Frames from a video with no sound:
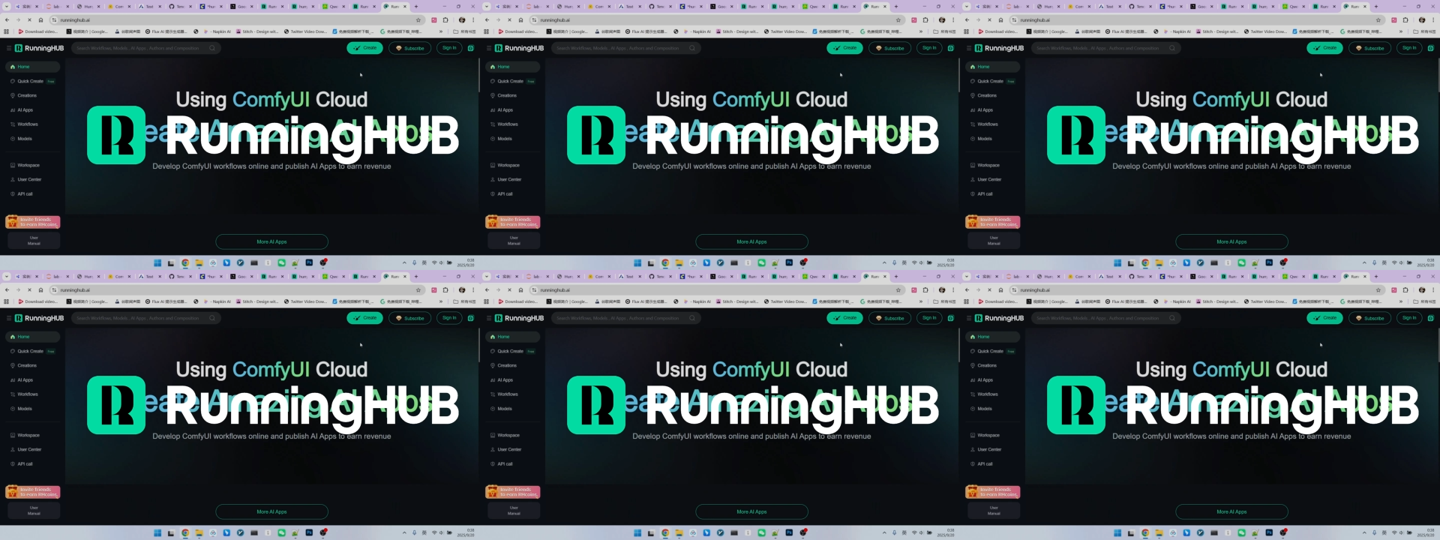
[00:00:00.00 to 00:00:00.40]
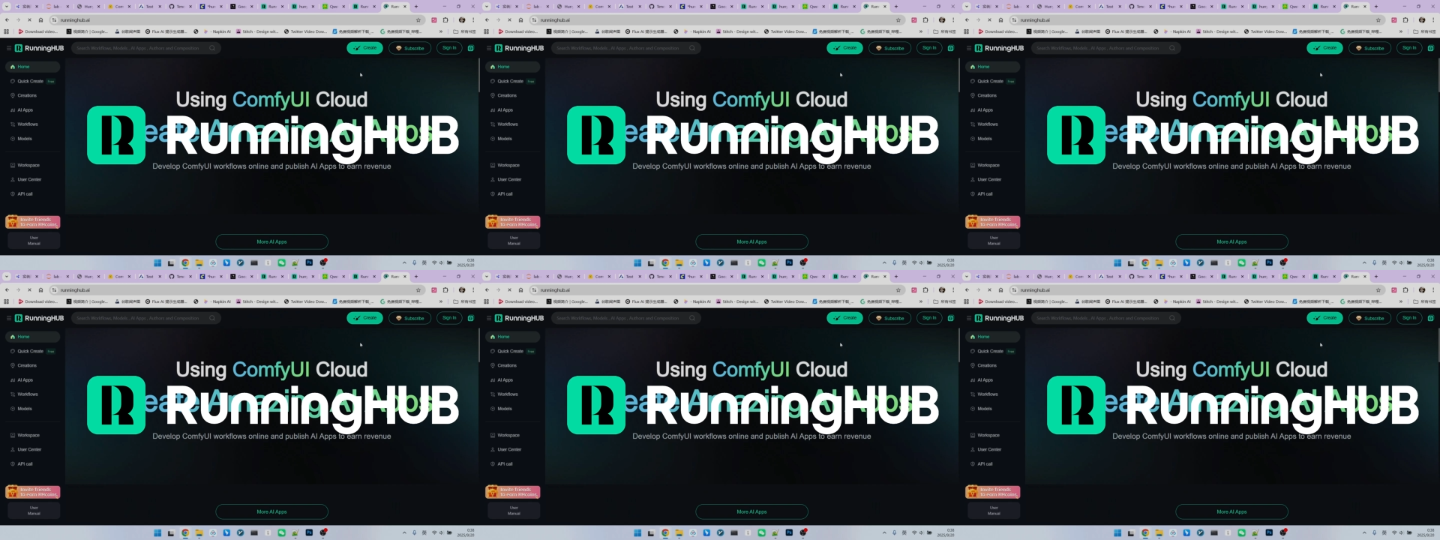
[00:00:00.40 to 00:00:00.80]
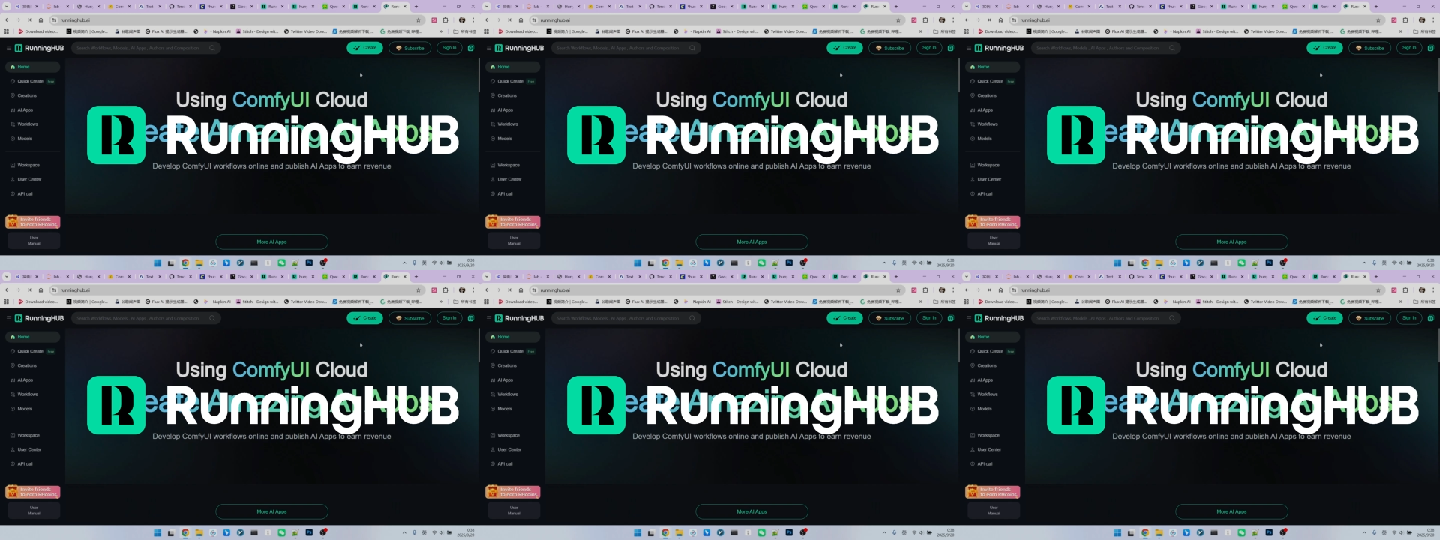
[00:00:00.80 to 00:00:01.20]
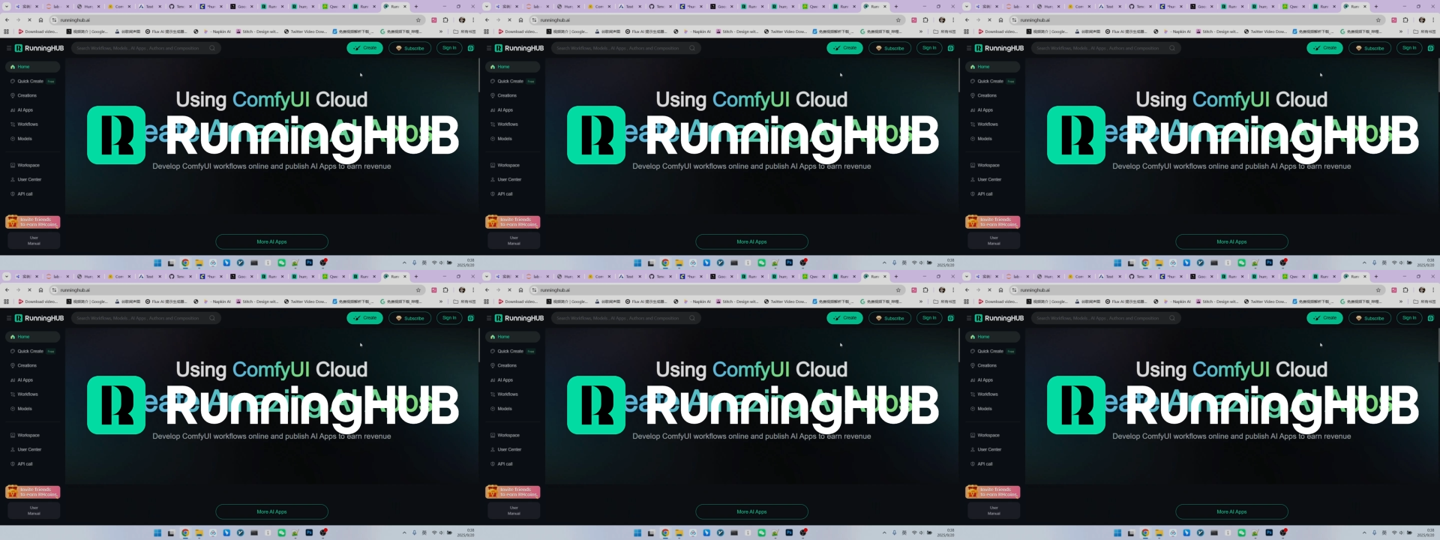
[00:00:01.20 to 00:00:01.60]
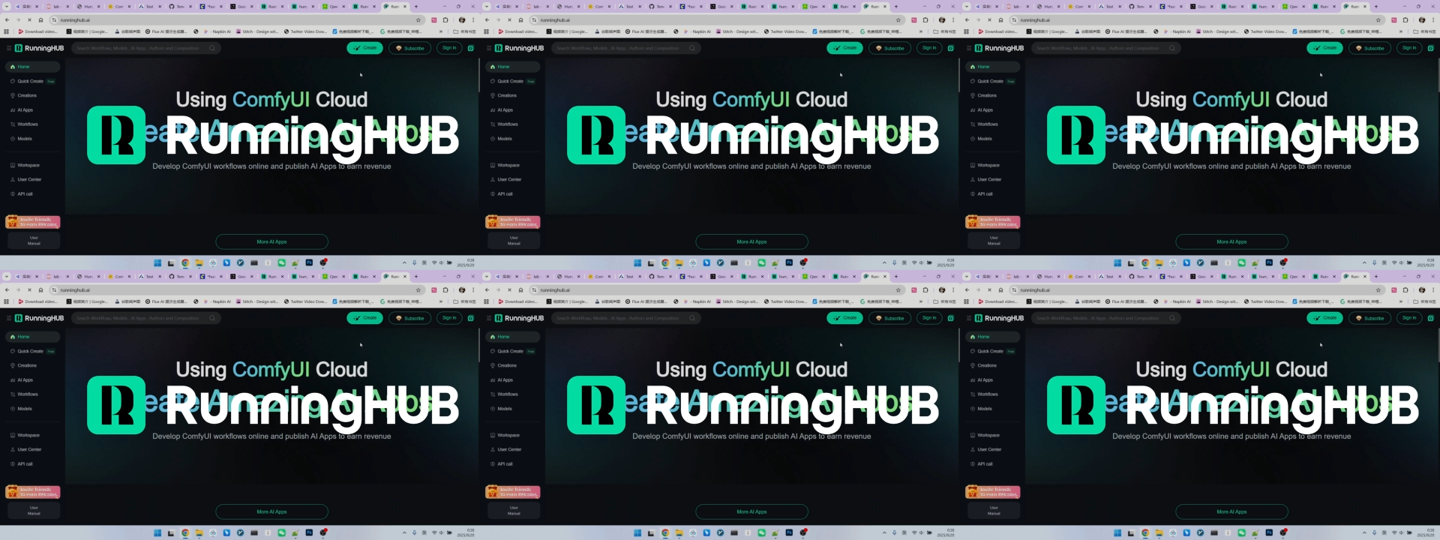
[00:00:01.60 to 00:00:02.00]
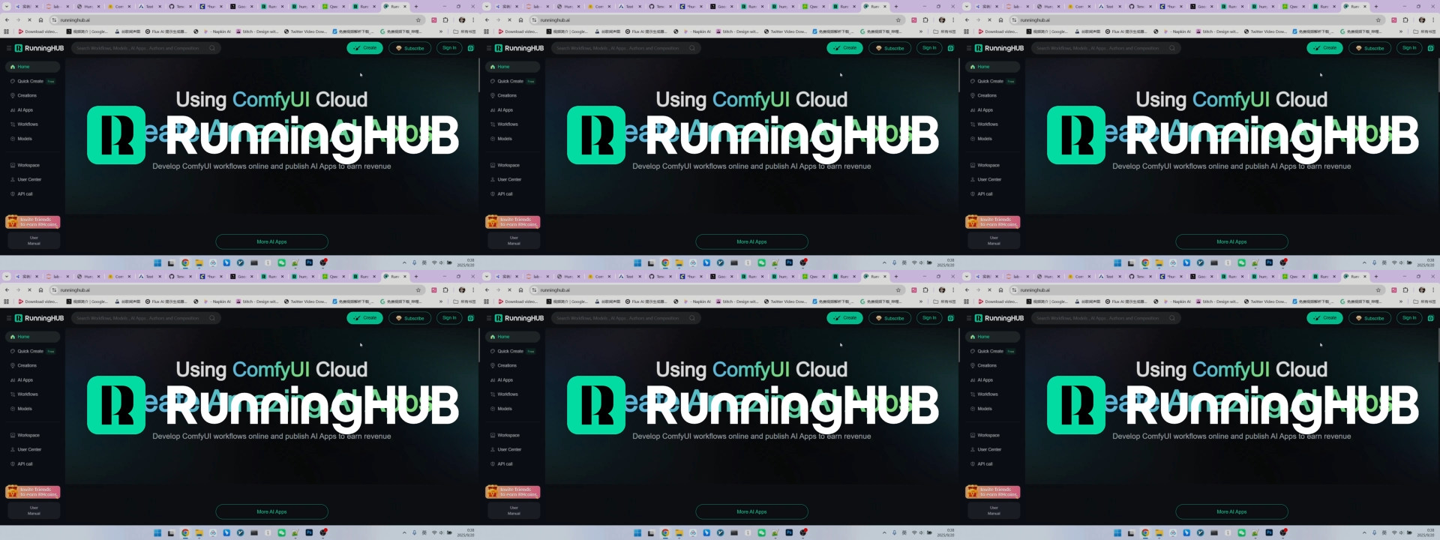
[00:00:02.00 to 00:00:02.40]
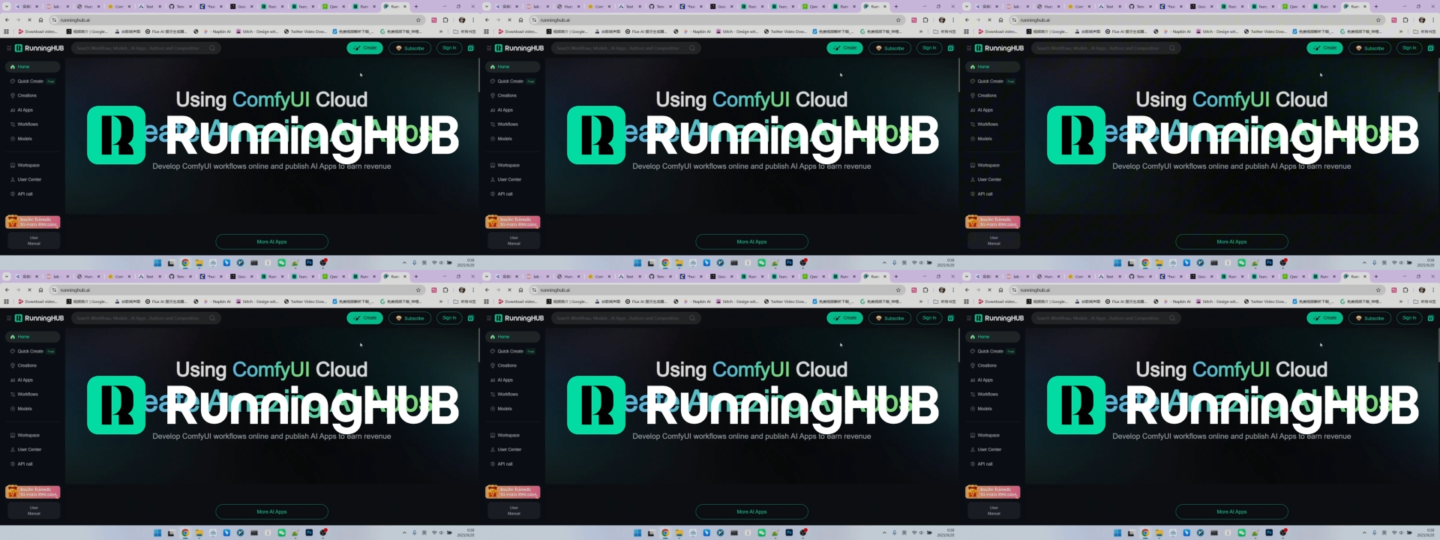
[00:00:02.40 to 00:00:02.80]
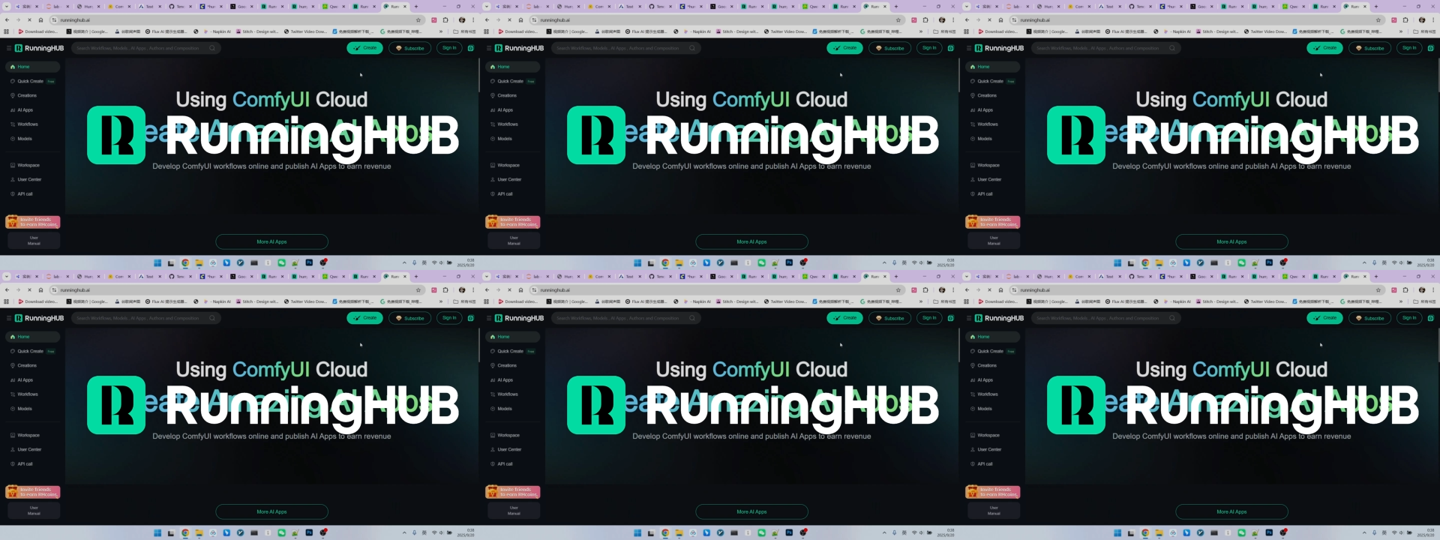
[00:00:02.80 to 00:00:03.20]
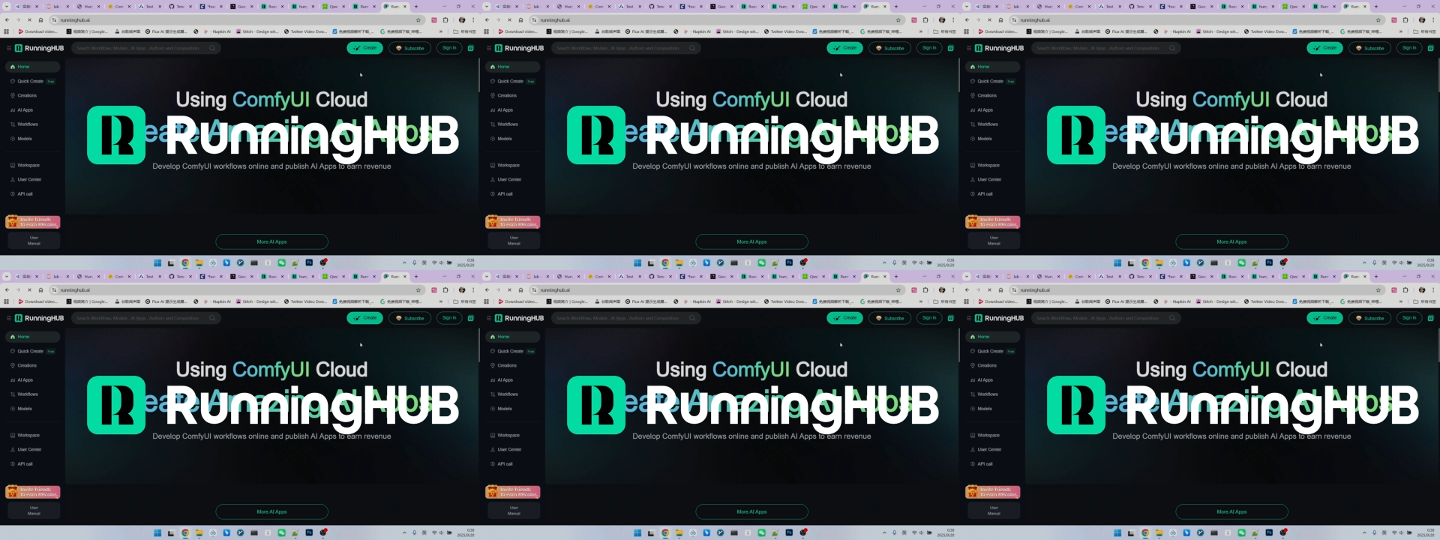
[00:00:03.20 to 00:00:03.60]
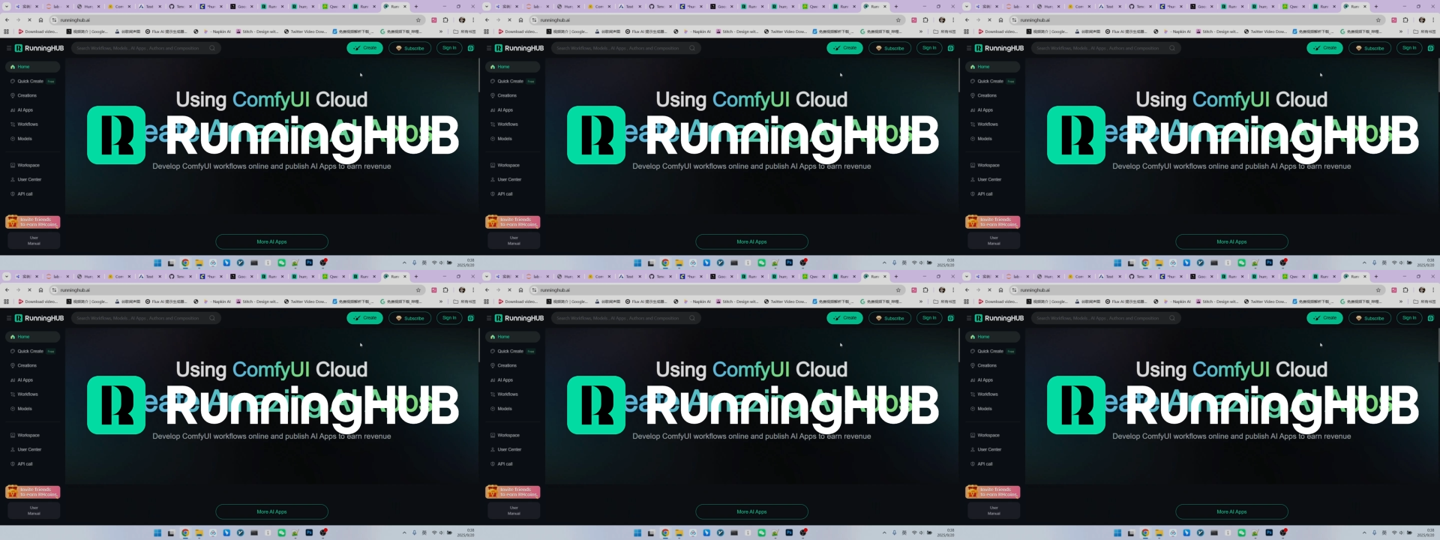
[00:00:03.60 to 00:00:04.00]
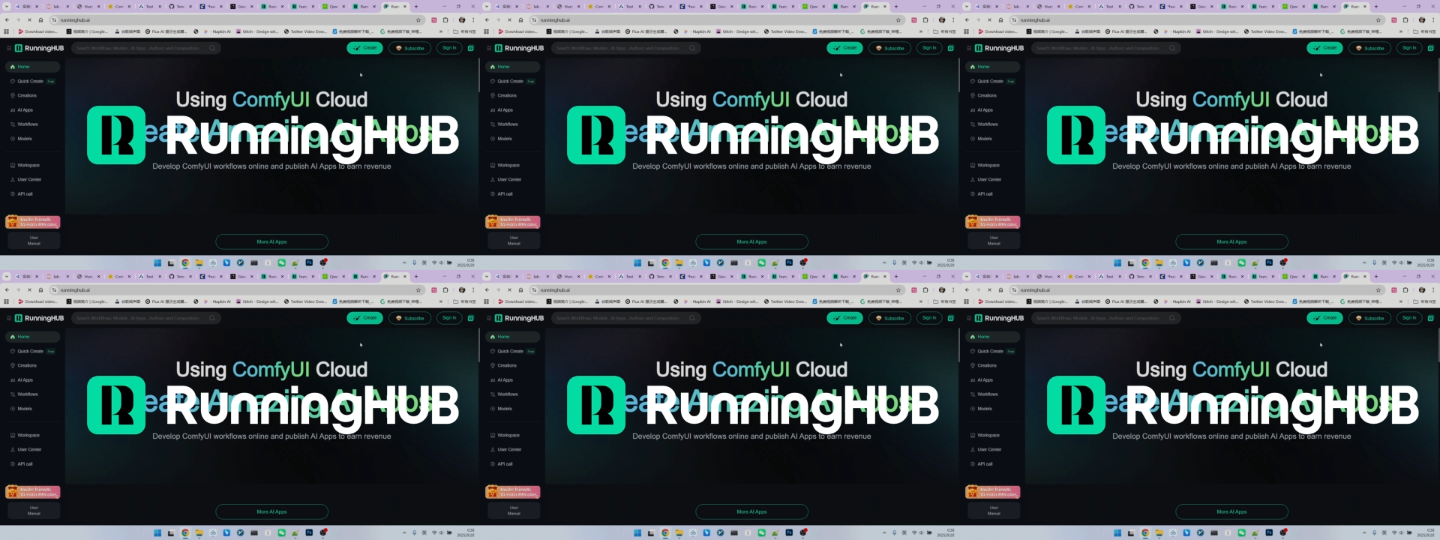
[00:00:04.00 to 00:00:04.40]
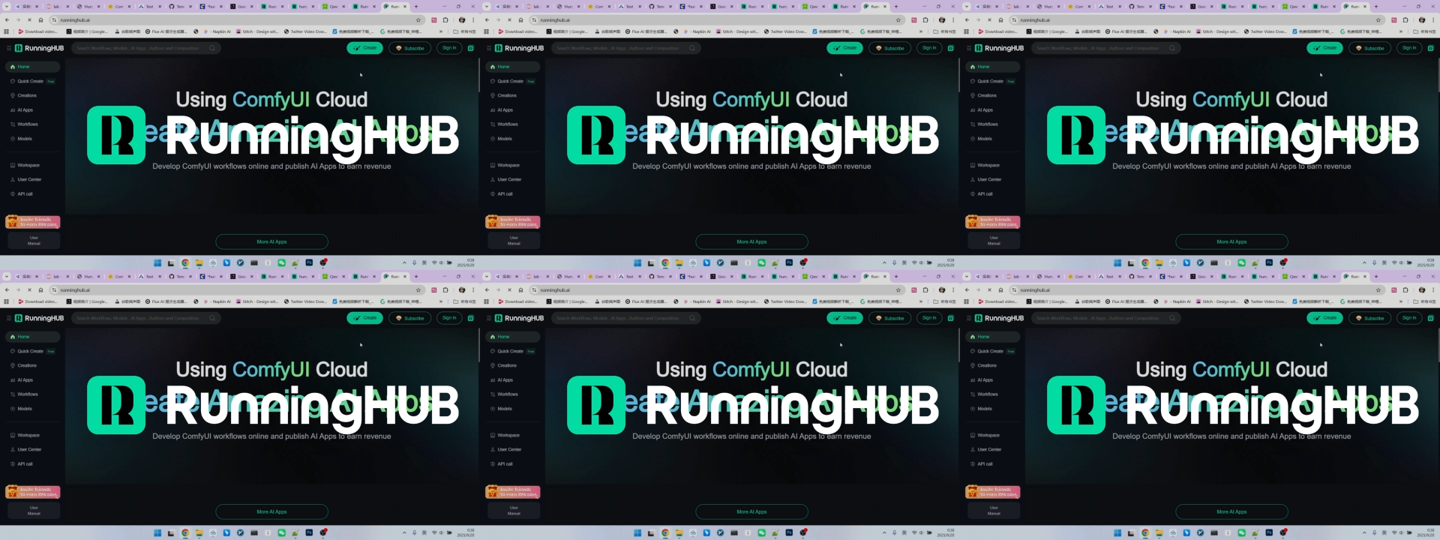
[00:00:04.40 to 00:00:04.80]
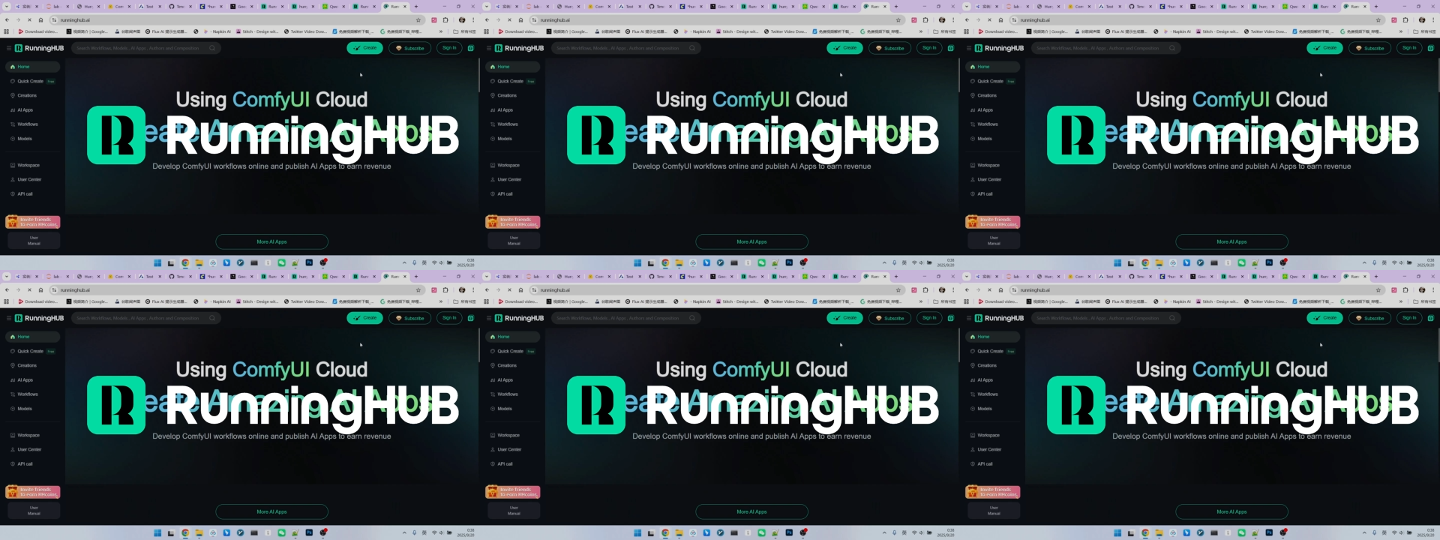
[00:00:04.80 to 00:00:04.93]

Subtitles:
(no speaker visible)